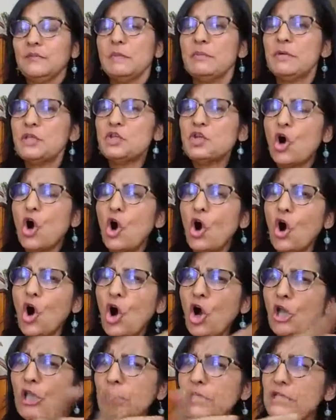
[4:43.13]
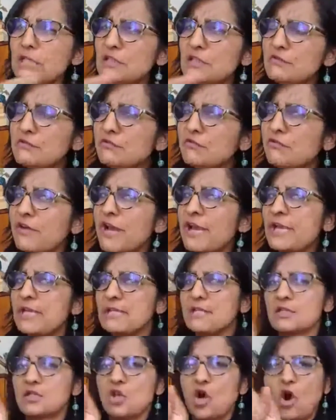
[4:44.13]
But all his
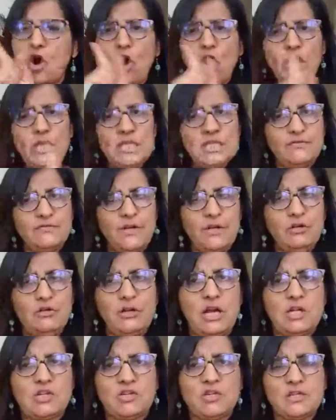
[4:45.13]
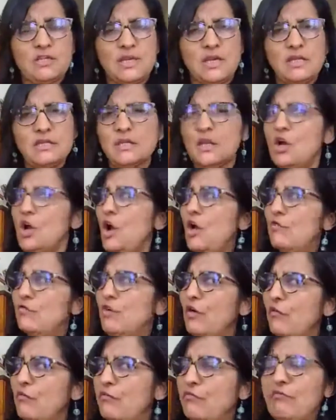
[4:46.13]
friends, all his fellow Rakshasas
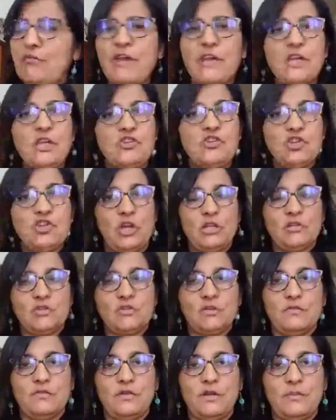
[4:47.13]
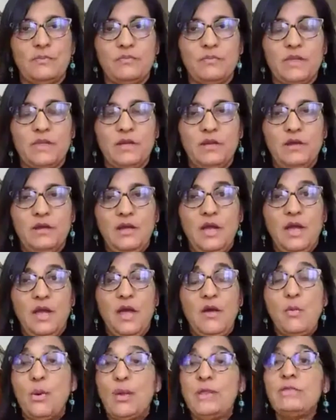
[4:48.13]
were very jealous of him.
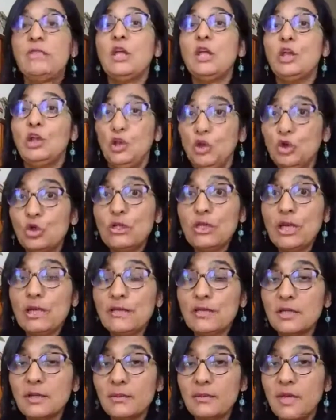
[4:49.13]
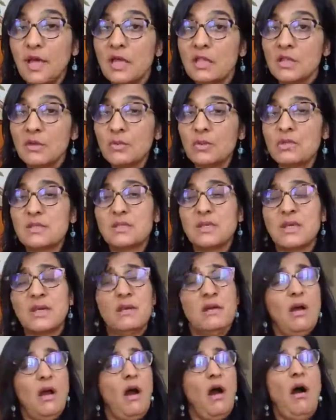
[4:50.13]
When they looked at him, they would say,
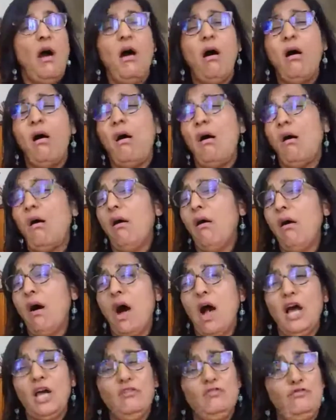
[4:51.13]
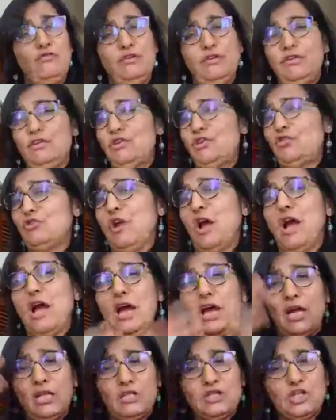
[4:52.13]
oh, I wish I
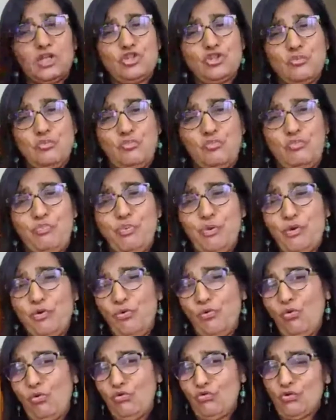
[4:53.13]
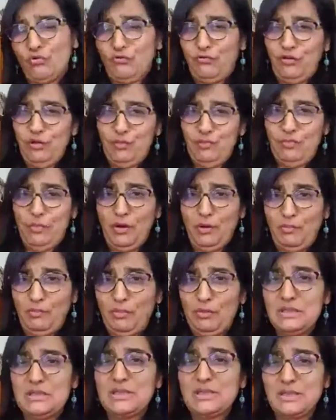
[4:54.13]
had such a beautiful
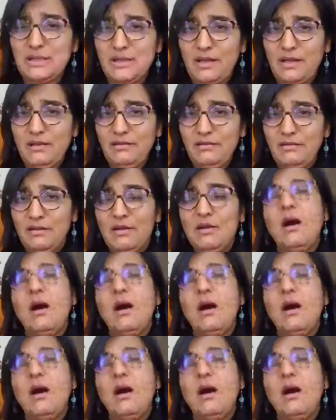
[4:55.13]
purple skin.